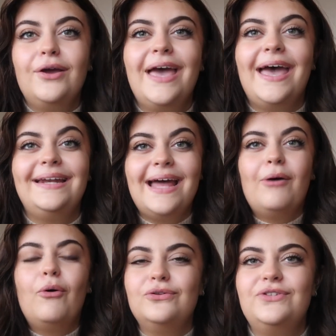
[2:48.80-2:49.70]
Okay,
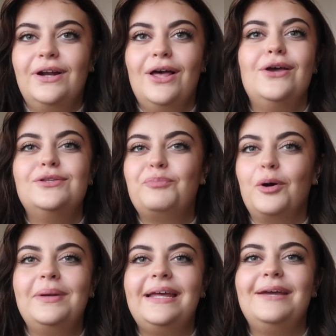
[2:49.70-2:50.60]
now on to clothes,
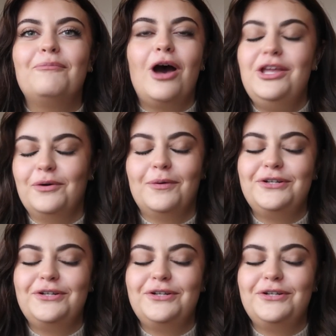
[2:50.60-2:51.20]
probably while you're